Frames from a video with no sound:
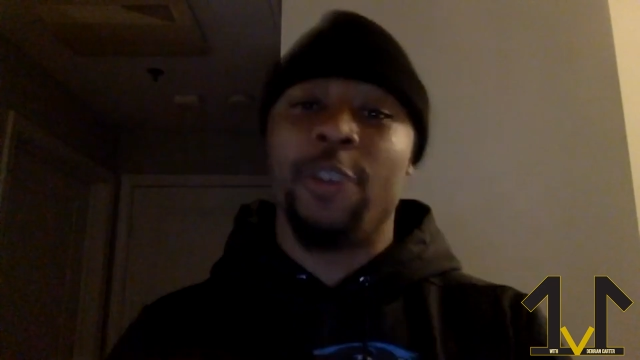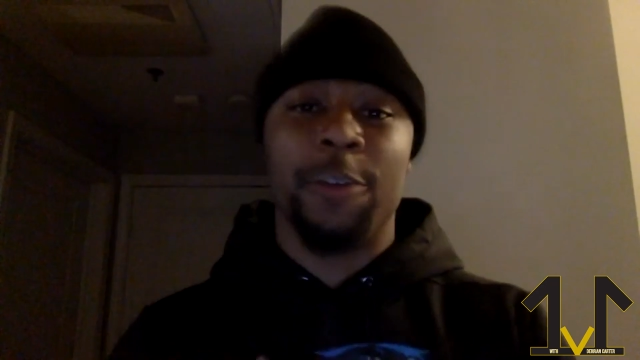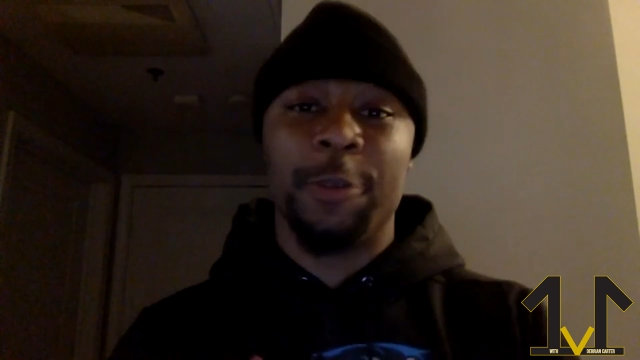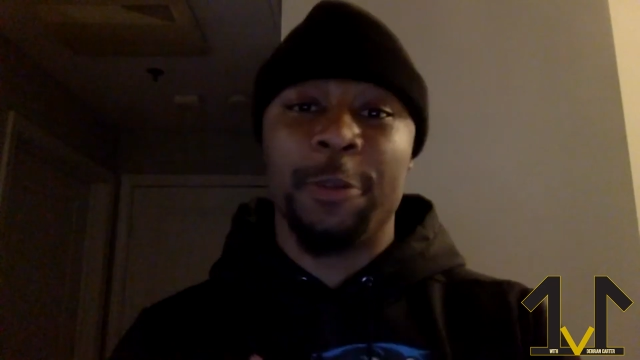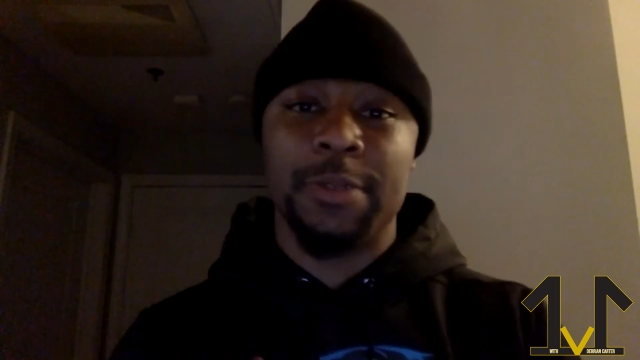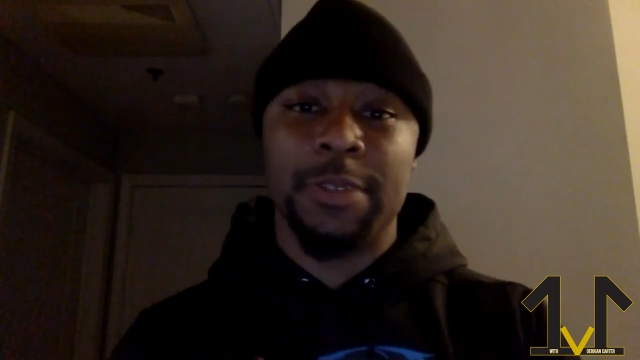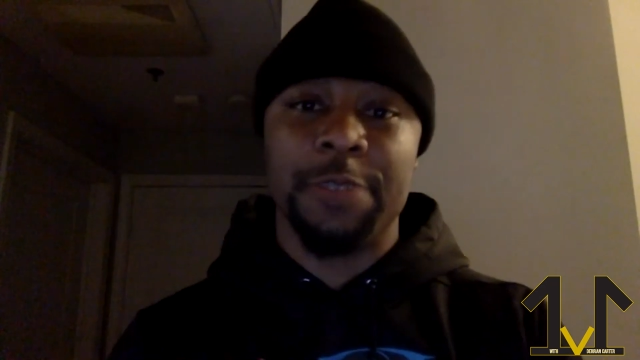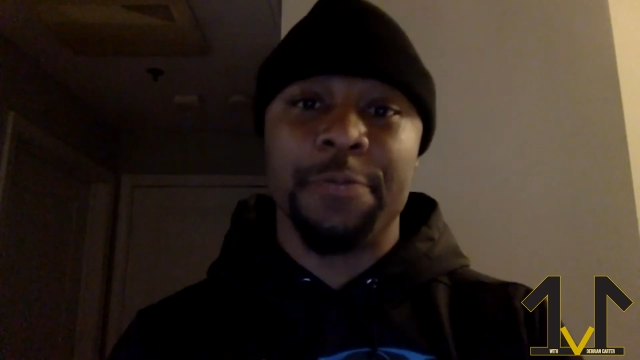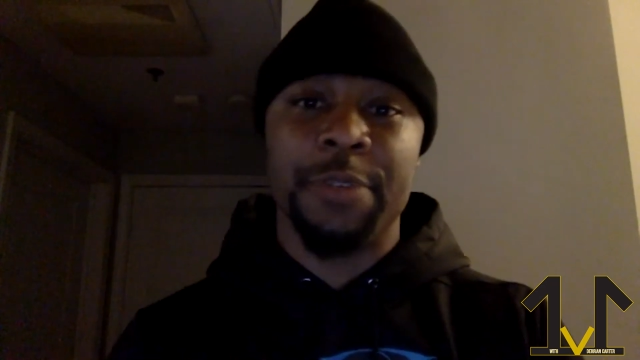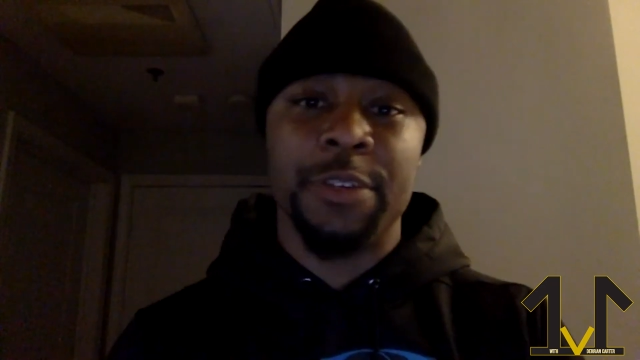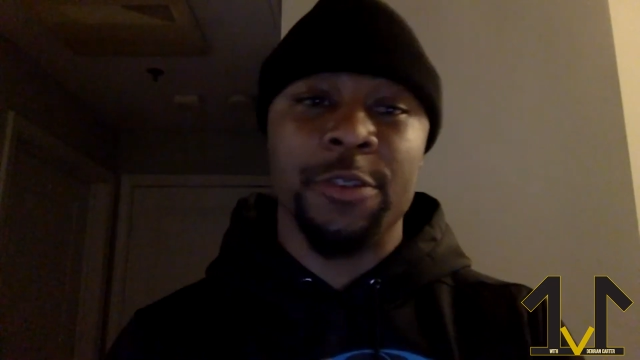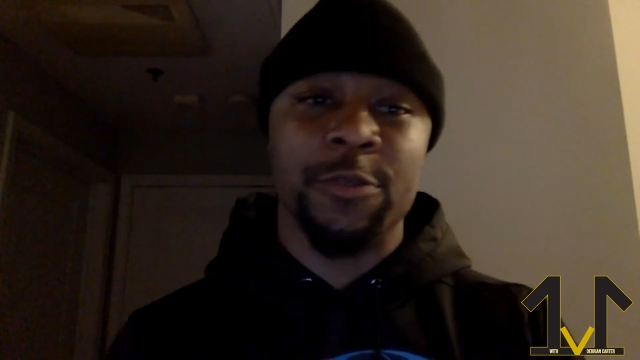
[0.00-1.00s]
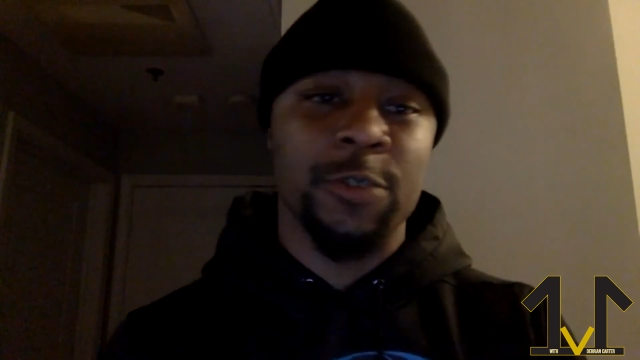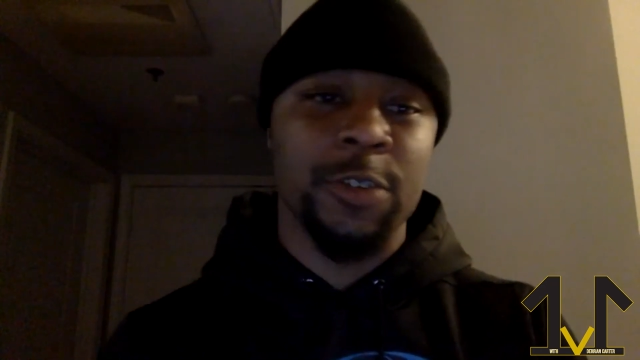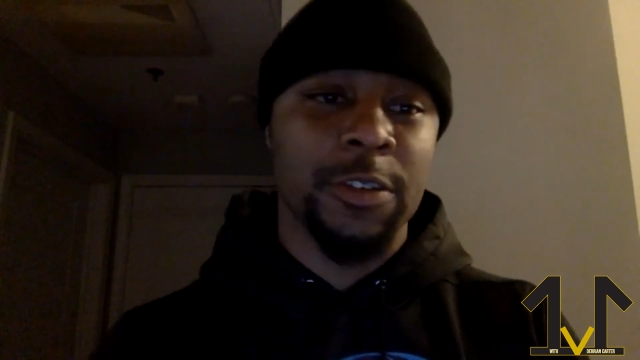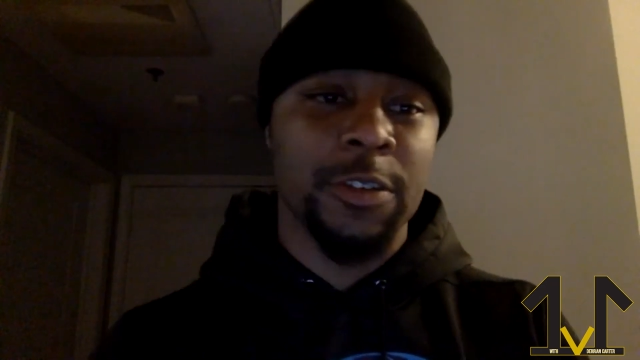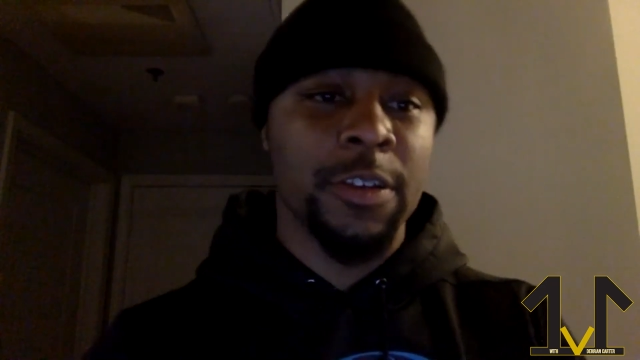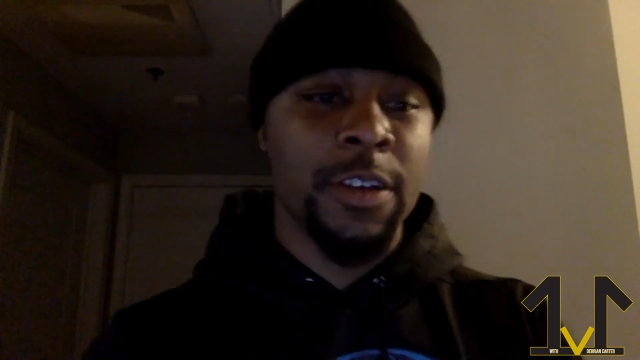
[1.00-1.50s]
represent me as
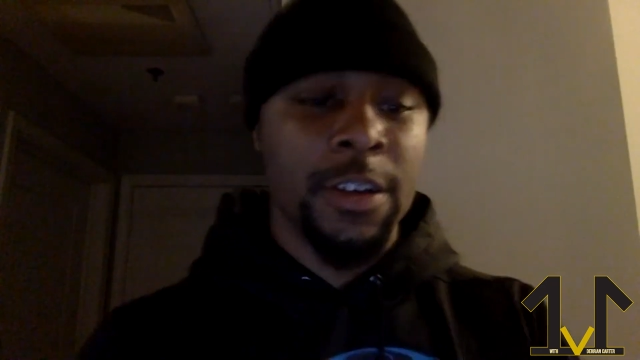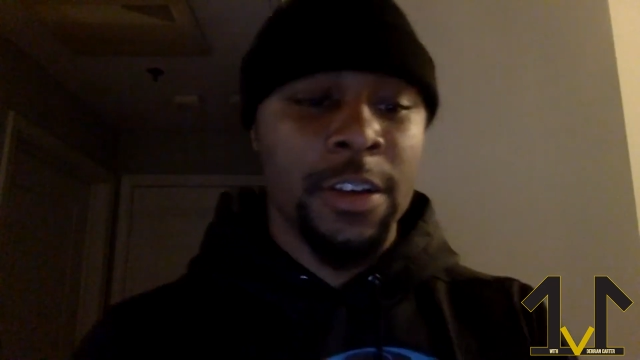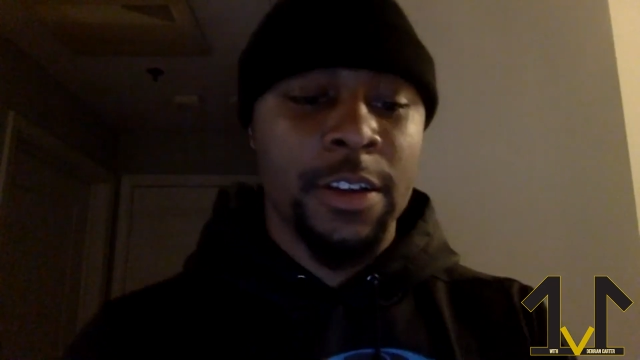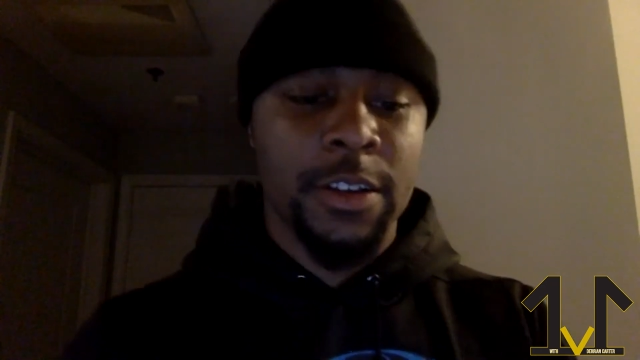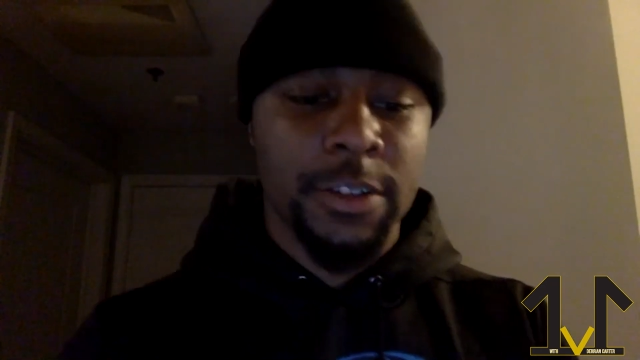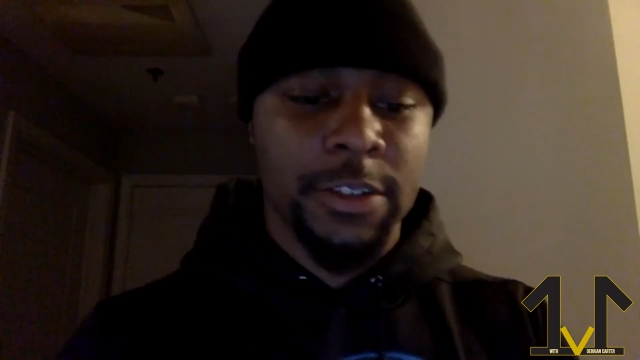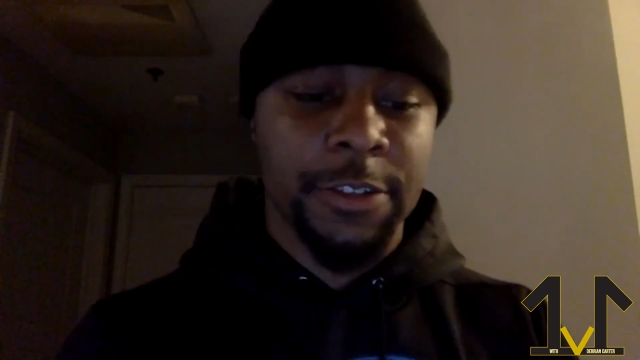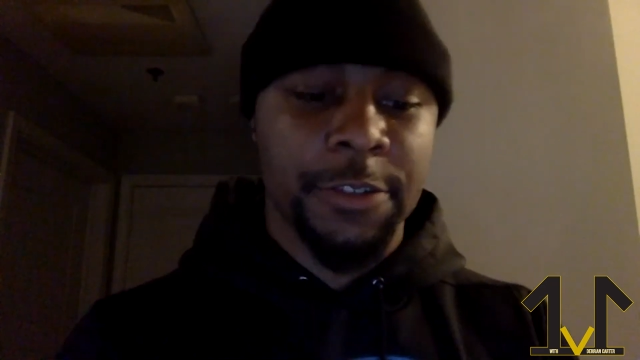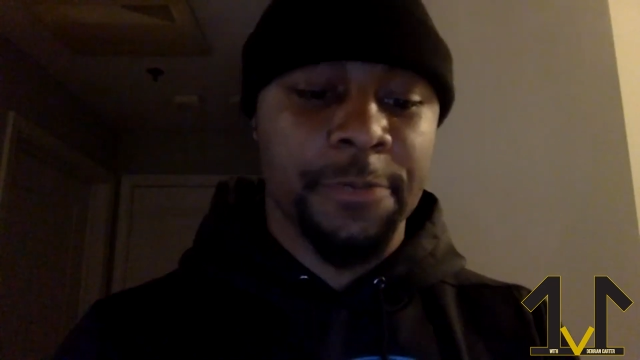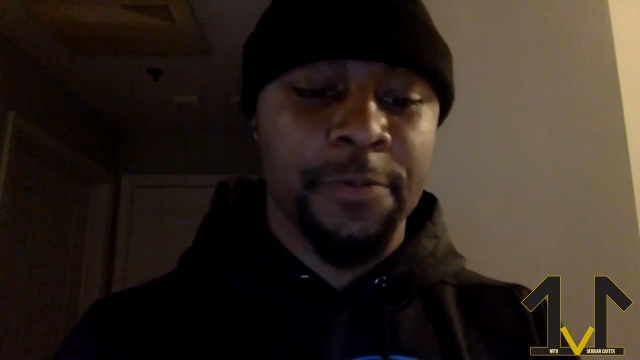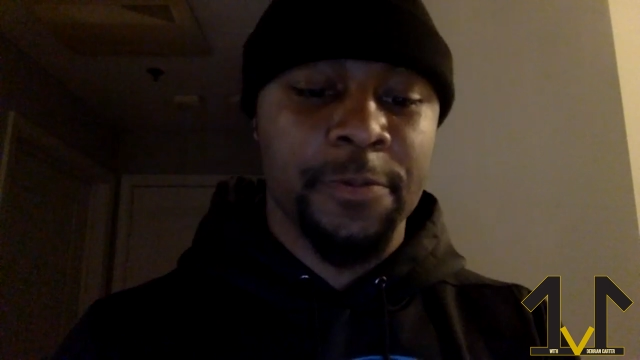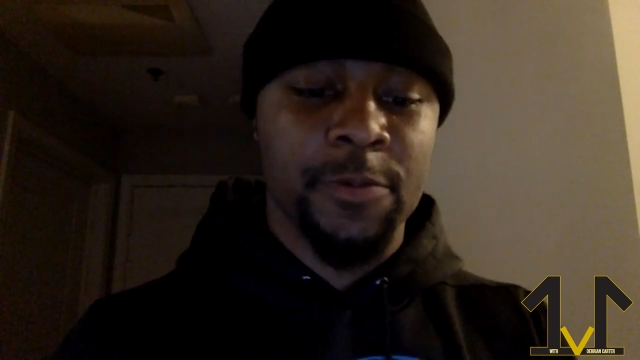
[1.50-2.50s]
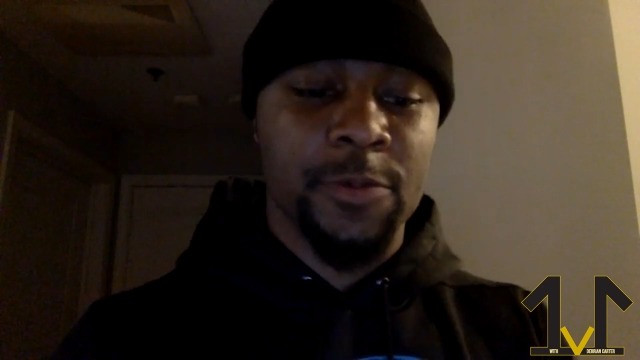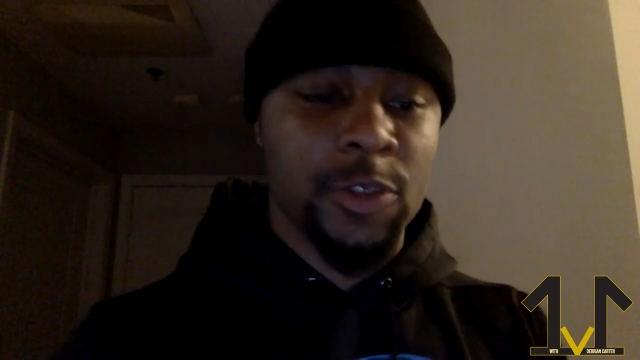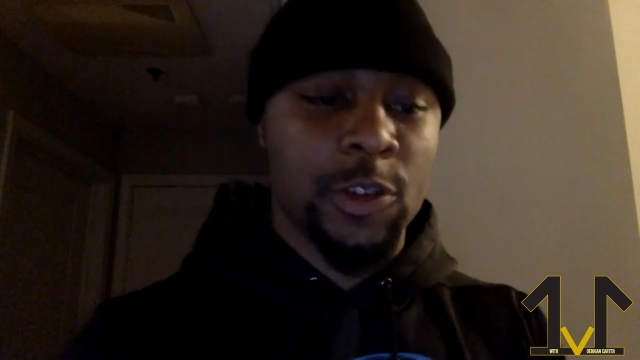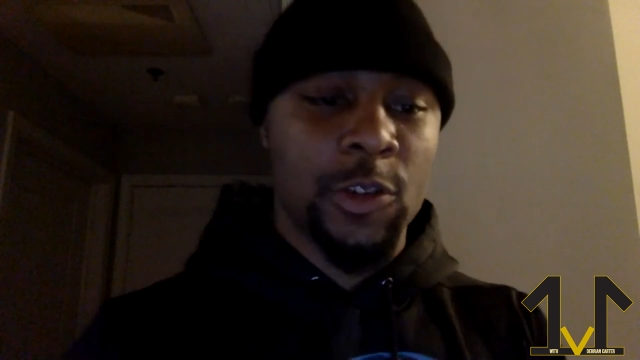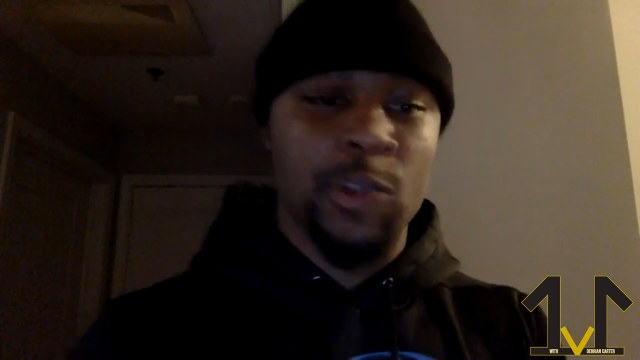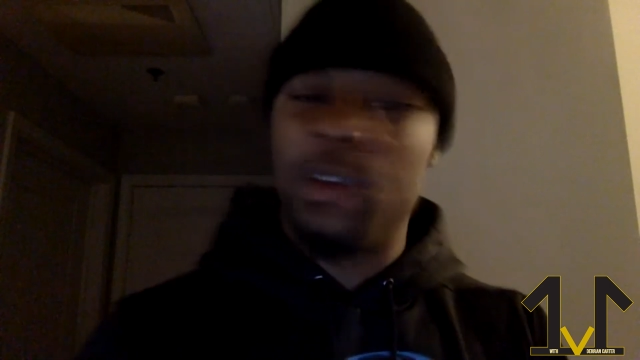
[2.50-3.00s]
well.
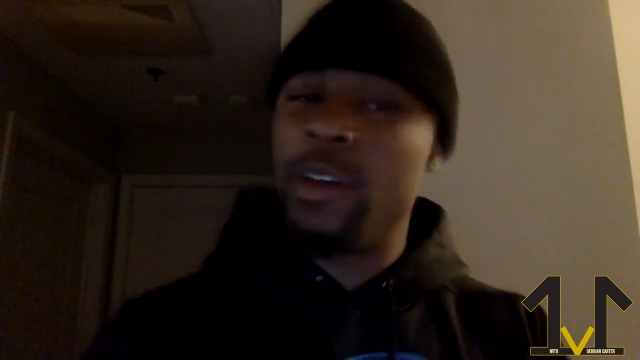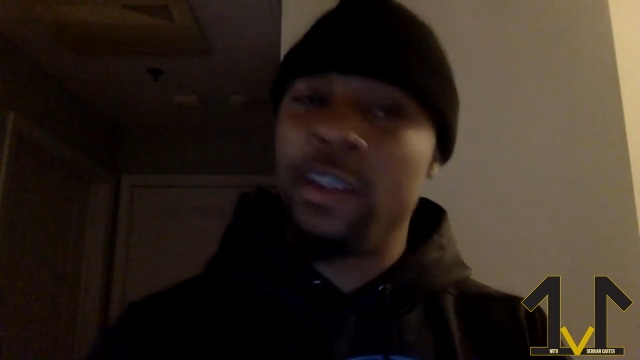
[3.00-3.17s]
So,